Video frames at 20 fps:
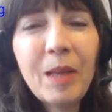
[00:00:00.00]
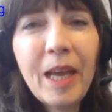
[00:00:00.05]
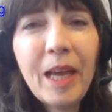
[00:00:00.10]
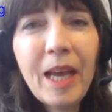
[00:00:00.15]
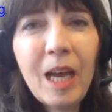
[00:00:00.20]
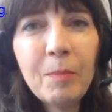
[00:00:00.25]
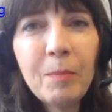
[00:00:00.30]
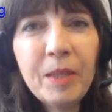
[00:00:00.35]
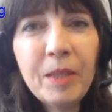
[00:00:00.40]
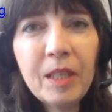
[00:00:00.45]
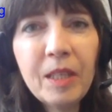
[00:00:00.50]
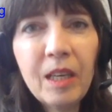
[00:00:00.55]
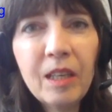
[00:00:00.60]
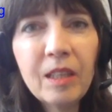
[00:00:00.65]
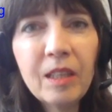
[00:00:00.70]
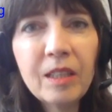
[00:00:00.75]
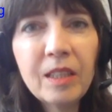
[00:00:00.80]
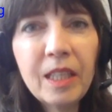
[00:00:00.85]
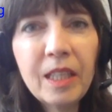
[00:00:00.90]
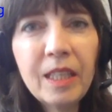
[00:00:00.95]
happy
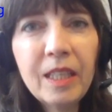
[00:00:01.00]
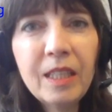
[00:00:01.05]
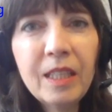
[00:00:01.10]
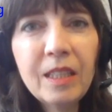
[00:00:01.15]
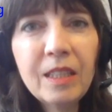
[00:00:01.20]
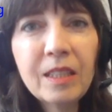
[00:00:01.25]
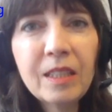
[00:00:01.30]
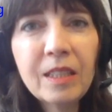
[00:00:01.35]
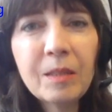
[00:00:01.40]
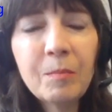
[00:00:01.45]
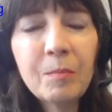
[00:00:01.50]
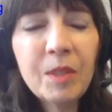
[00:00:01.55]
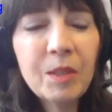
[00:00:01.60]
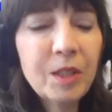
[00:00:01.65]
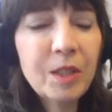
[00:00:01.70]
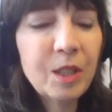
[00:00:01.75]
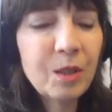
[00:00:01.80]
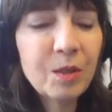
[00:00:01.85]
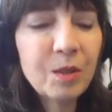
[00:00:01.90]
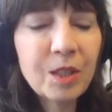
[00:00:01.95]
holidays,
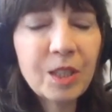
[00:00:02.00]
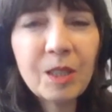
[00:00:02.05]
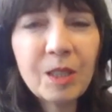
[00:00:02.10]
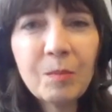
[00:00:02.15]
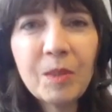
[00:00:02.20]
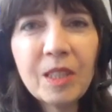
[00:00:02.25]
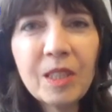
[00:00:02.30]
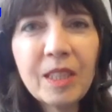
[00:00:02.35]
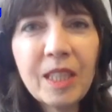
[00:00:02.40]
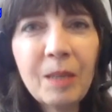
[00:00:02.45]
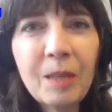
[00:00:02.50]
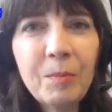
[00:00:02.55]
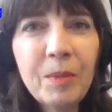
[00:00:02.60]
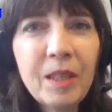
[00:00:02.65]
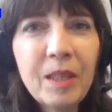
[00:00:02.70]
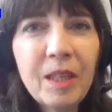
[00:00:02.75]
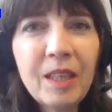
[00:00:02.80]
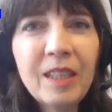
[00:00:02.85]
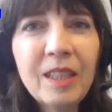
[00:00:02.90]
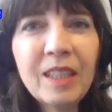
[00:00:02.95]
Merry Christmas,
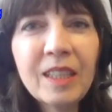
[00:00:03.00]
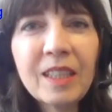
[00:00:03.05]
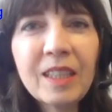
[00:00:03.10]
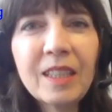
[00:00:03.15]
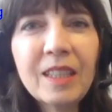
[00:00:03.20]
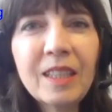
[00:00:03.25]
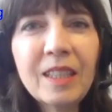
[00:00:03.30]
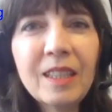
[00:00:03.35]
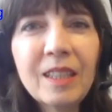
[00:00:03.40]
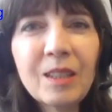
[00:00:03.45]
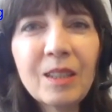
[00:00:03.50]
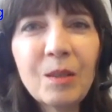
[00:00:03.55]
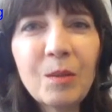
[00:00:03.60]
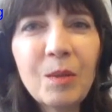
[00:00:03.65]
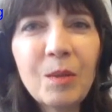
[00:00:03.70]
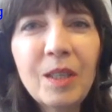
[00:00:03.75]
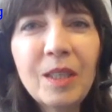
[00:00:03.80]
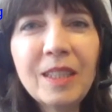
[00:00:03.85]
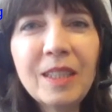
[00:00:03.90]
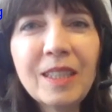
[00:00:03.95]
Happy Hanukkah,
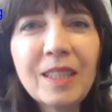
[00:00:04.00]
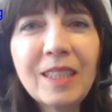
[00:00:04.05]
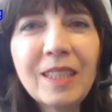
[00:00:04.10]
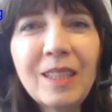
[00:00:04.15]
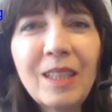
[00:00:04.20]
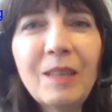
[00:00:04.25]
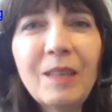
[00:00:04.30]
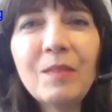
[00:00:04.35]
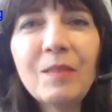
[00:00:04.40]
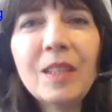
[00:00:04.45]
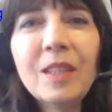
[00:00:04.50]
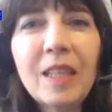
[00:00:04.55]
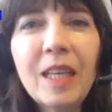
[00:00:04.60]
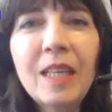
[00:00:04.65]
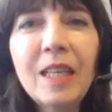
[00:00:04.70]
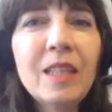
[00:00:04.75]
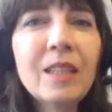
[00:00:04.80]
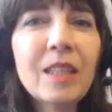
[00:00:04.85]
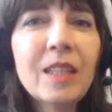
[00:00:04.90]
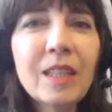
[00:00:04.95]
Kwanzaa,
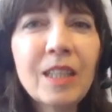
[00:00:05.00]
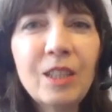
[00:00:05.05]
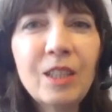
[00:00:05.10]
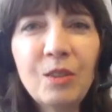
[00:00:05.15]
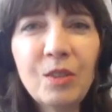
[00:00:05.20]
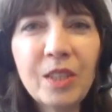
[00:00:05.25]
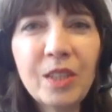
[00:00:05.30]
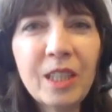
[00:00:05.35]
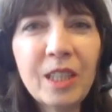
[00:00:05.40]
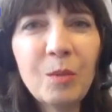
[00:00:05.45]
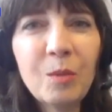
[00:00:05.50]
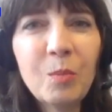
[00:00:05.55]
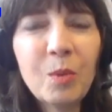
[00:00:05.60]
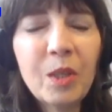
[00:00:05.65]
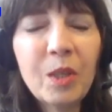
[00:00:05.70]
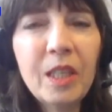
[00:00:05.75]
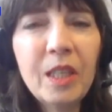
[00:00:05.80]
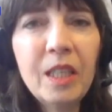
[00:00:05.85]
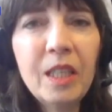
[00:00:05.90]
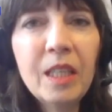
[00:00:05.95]
anything that you
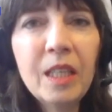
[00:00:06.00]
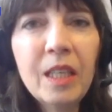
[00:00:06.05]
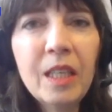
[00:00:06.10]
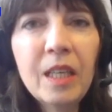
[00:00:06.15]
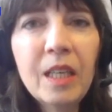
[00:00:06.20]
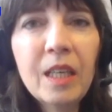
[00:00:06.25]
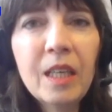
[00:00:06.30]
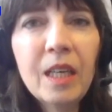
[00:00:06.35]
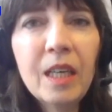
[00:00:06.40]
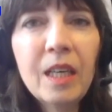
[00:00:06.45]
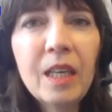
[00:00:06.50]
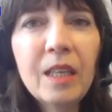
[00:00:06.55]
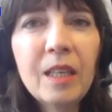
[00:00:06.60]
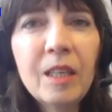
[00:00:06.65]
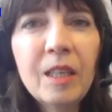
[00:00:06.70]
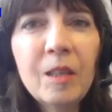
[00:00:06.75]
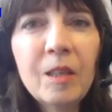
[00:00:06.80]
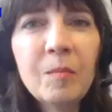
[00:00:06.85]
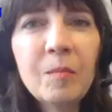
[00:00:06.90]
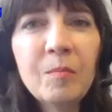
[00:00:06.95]
celebrate.
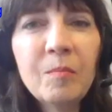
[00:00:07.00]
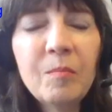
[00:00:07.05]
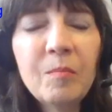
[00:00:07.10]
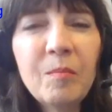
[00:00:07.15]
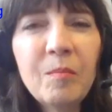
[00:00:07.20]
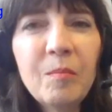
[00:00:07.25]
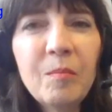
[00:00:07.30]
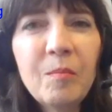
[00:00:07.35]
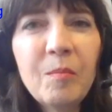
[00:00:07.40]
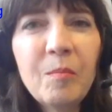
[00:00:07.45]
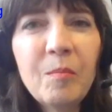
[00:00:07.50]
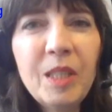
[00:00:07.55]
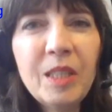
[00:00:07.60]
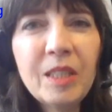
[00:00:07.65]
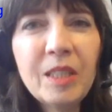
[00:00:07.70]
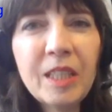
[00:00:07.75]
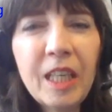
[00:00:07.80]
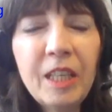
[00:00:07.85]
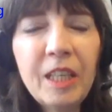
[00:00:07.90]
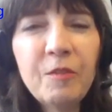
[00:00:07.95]
Um, be
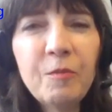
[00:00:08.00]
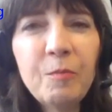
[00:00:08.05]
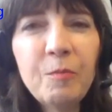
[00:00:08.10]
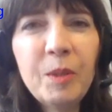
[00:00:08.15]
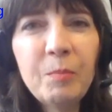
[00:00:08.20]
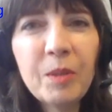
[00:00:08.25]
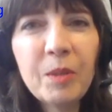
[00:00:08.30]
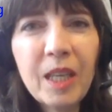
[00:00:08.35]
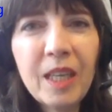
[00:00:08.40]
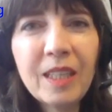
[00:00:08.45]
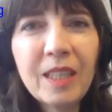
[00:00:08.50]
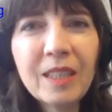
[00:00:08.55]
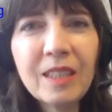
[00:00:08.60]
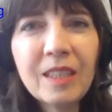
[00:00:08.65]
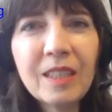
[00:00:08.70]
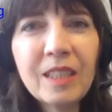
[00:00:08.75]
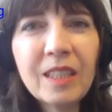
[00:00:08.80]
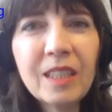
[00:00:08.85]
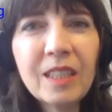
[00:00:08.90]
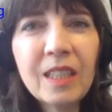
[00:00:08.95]
safe, be
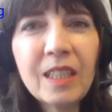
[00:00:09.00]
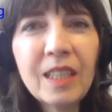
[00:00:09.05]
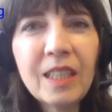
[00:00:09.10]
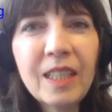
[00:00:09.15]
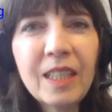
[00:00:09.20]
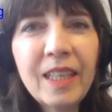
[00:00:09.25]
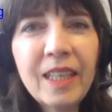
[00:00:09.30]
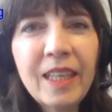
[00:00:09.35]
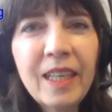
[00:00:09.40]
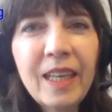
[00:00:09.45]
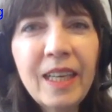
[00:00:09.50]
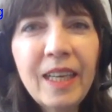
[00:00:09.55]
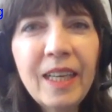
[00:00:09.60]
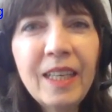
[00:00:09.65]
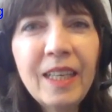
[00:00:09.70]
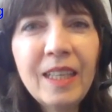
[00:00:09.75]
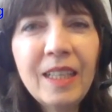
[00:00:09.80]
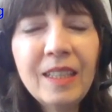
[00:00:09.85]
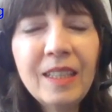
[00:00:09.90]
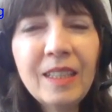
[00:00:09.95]
blessed,
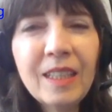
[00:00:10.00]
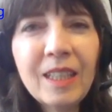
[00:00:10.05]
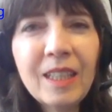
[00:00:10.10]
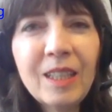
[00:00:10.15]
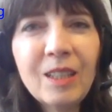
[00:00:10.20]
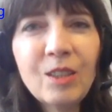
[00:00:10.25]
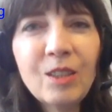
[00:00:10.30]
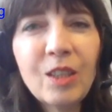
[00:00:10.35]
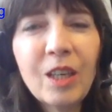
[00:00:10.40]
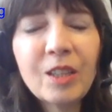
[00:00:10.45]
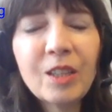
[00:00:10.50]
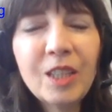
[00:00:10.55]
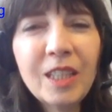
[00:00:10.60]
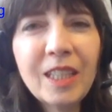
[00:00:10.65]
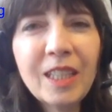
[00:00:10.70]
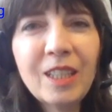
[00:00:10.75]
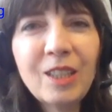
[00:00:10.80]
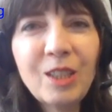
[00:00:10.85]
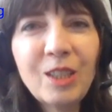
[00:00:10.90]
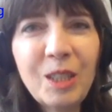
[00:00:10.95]
and talk to you
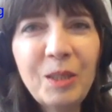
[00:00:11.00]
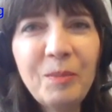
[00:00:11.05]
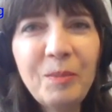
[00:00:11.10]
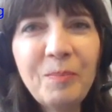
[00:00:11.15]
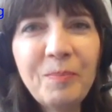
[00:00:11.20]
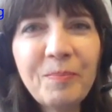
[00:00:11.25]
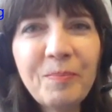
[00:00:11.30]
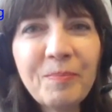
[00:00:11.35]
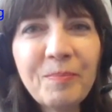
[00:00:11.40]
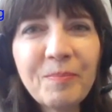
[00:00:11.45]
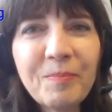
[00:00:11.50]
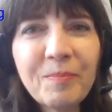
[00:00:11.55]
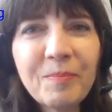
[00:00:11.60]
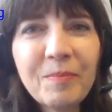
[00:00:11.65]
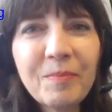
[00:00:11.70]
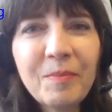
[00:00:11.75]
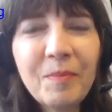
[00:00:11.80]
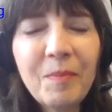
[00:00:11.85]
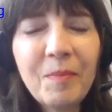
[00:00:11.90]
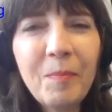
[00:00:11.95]
again soon.
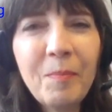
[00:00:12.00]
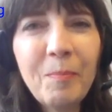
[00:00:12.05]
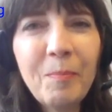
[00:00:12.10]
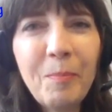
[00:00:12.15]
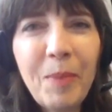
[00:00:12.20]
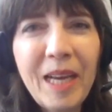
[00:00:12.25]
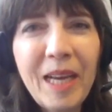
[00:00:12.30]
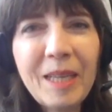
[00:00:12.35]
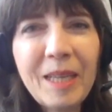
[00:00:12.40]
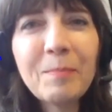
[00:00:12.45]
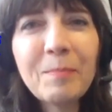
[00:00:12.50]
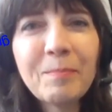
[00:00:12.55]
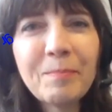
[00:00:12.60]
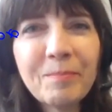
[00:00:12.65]
Bye.